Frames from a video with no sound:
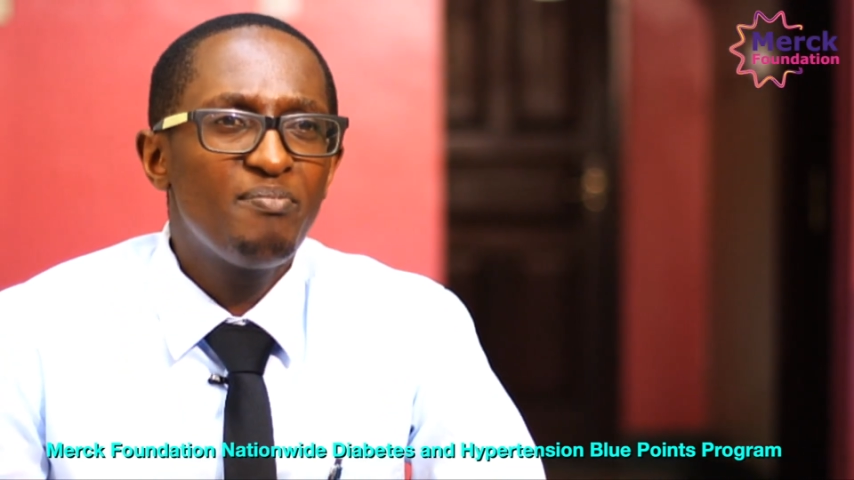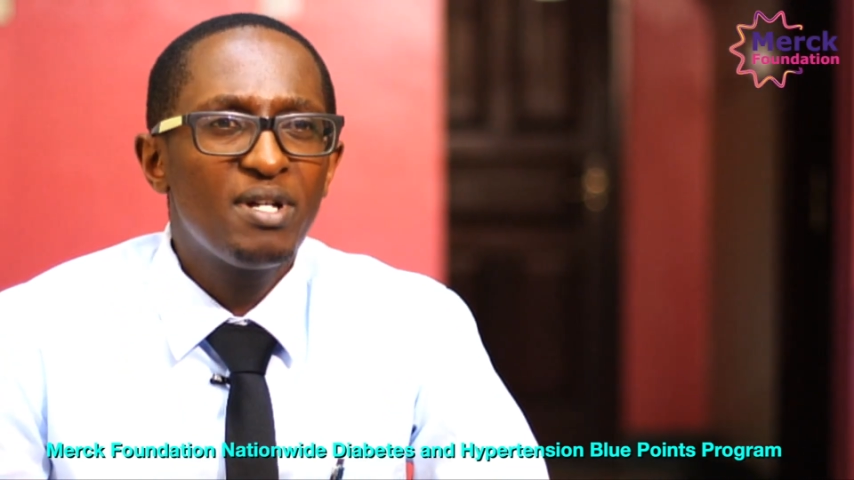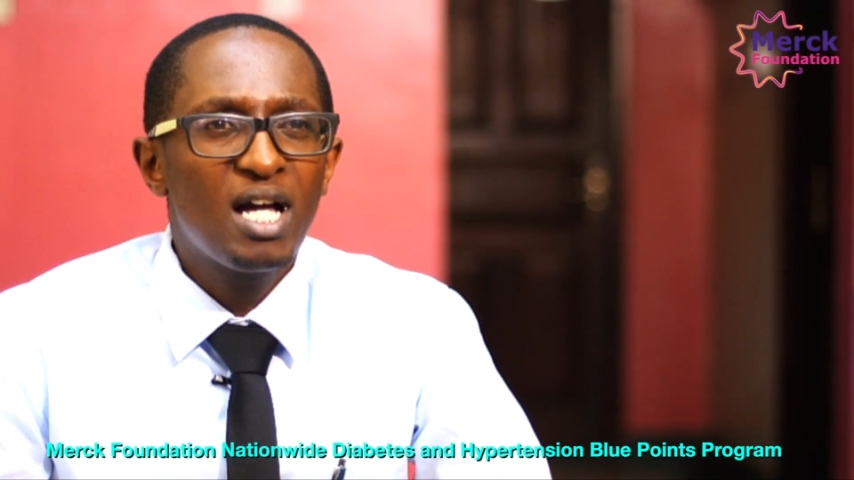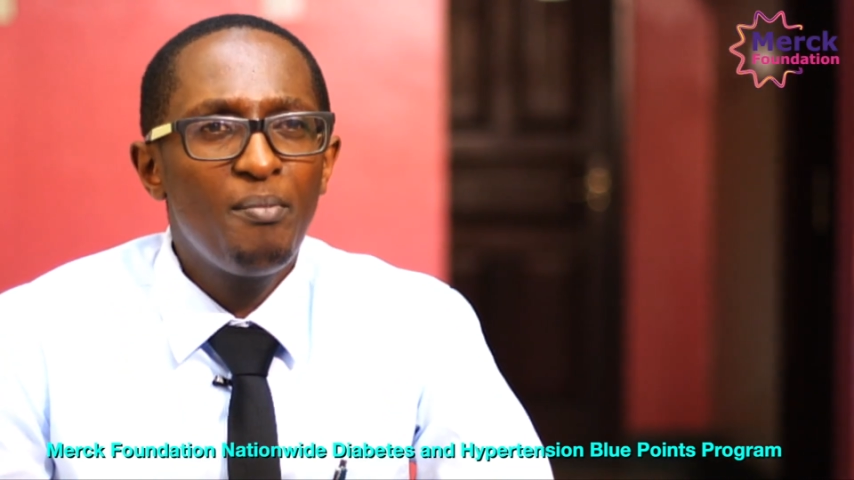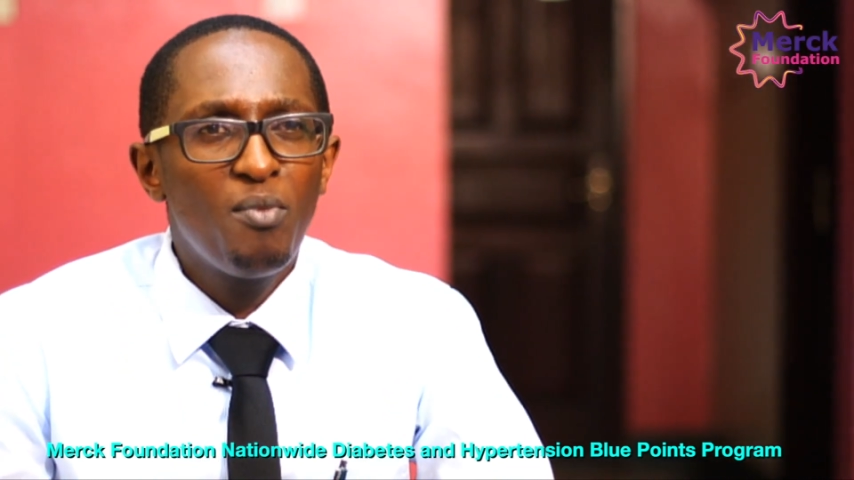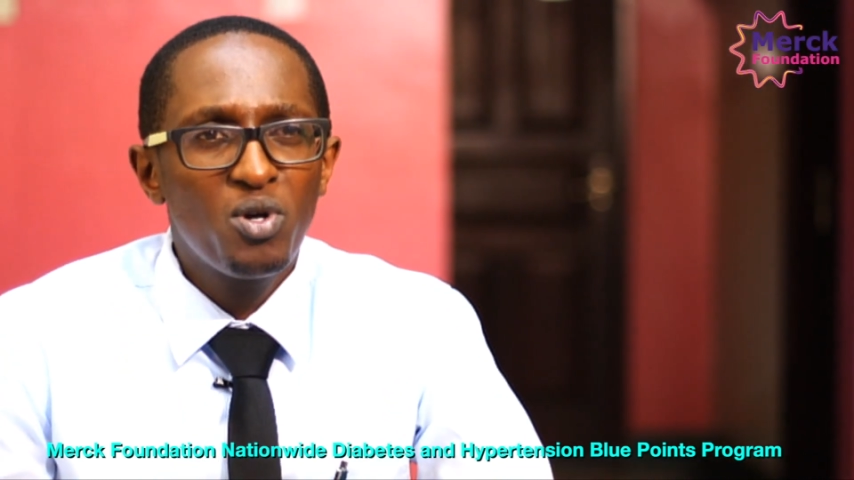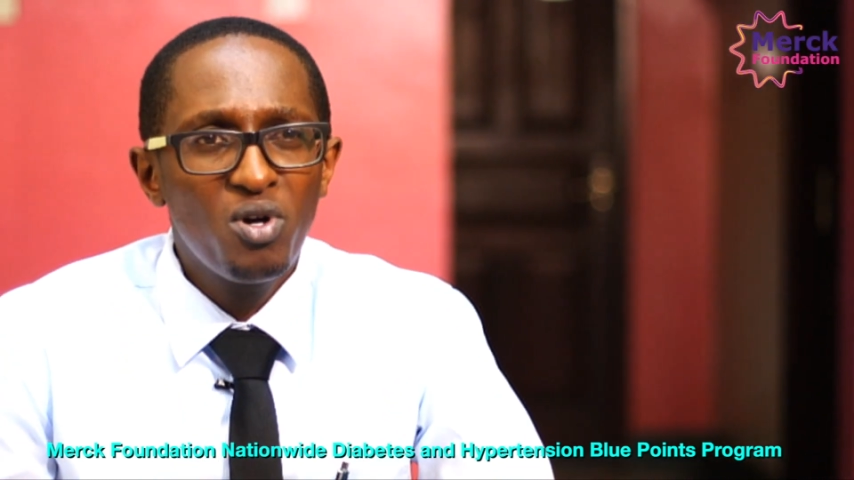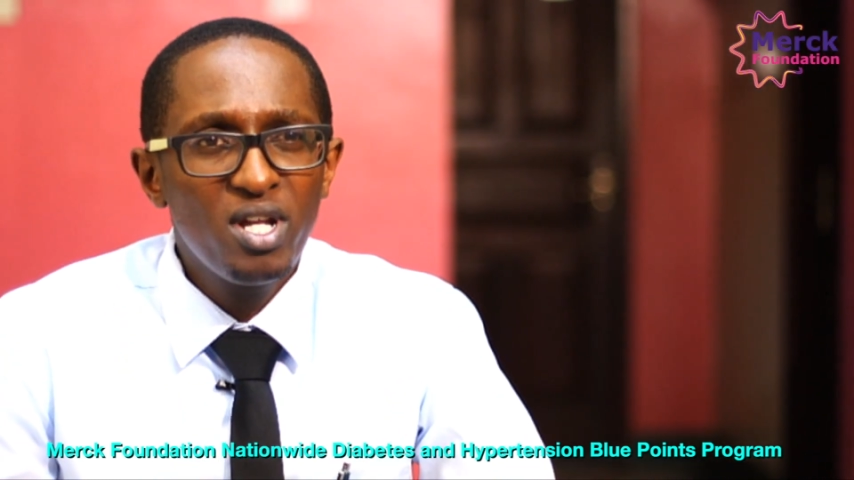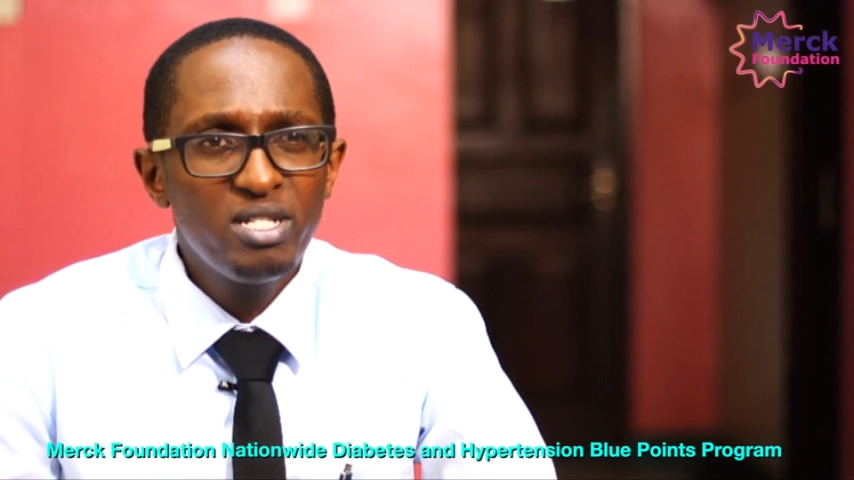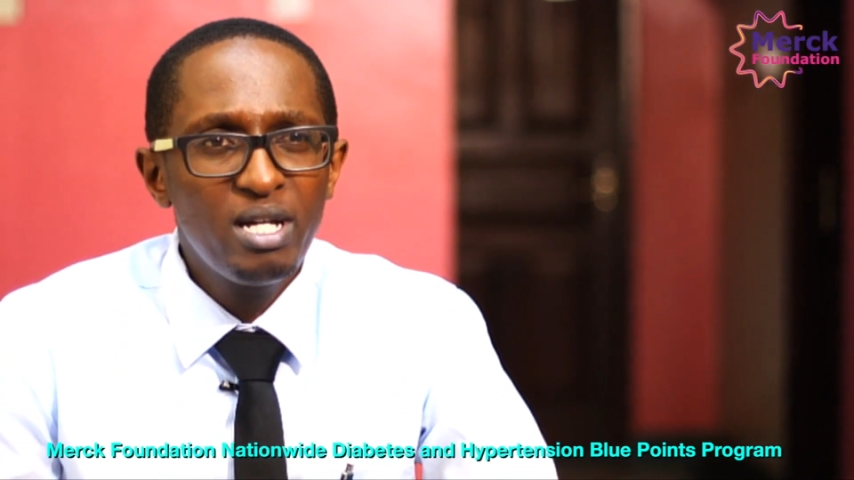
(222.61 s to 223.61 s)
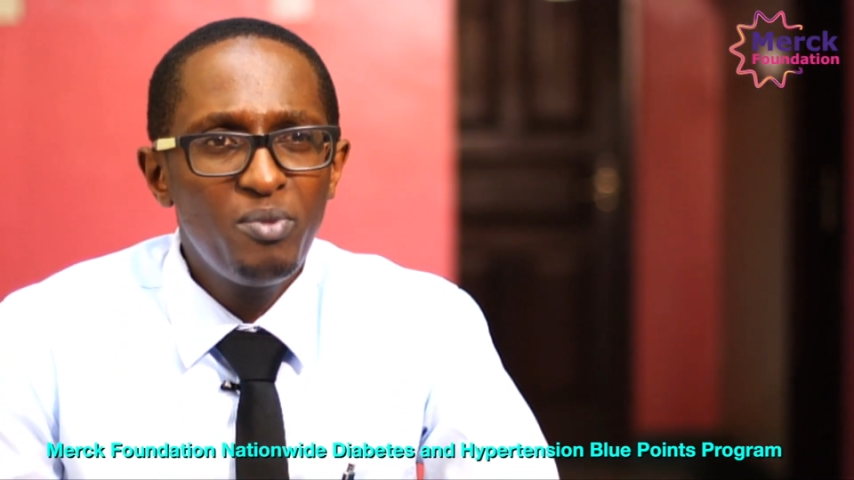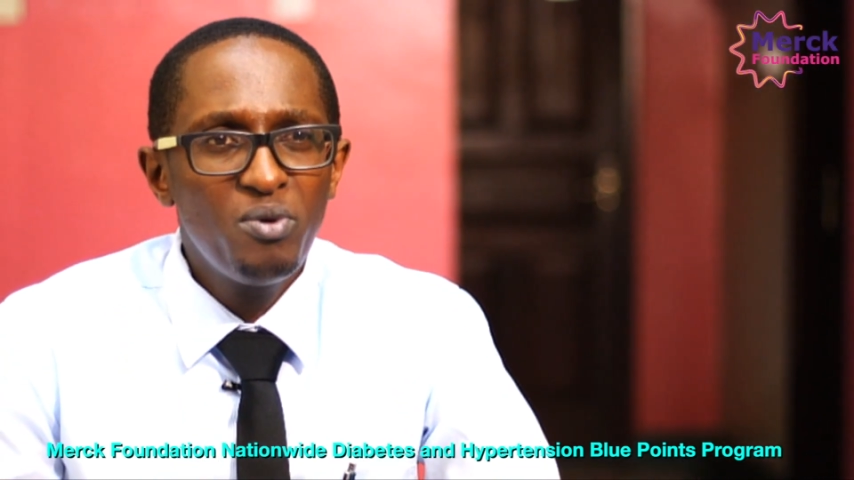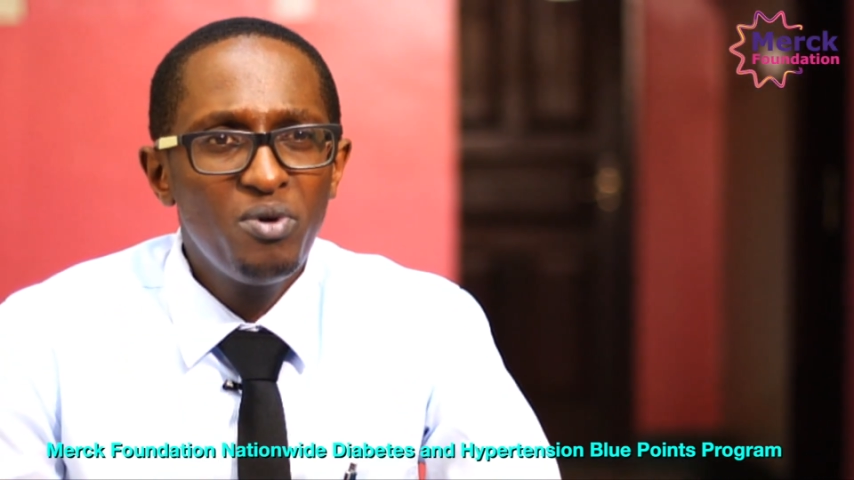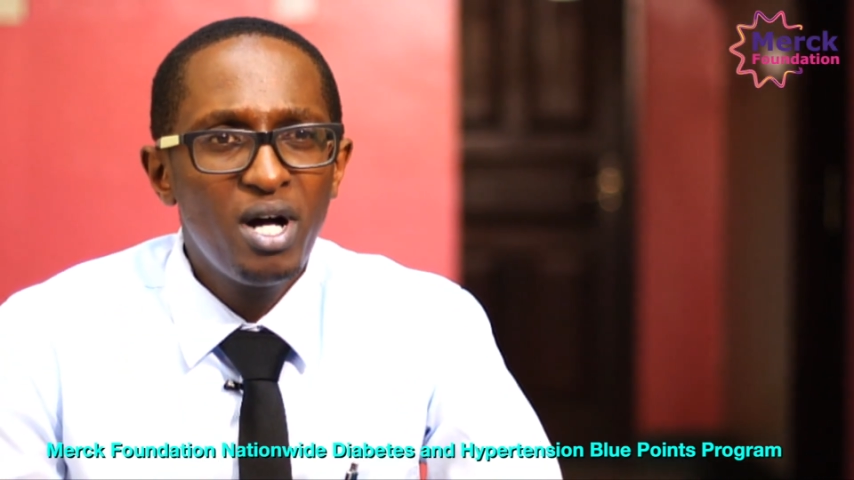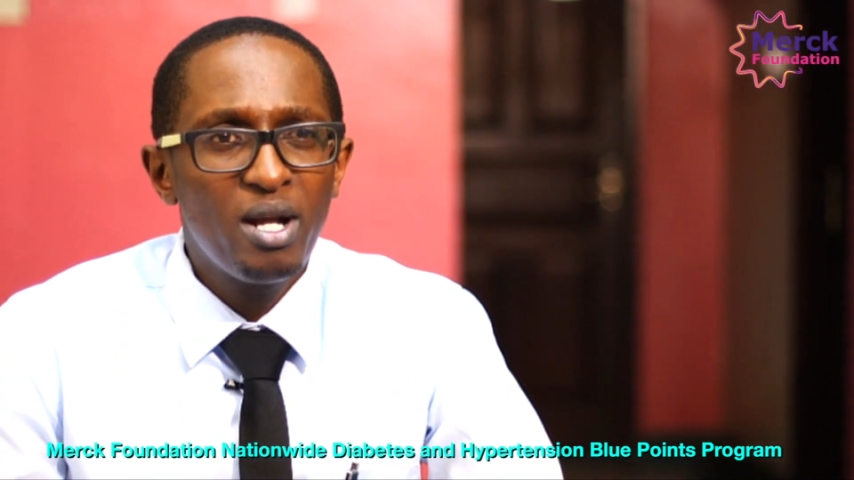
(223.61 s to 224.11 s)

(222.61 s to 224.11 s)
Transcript: become more knowledgeable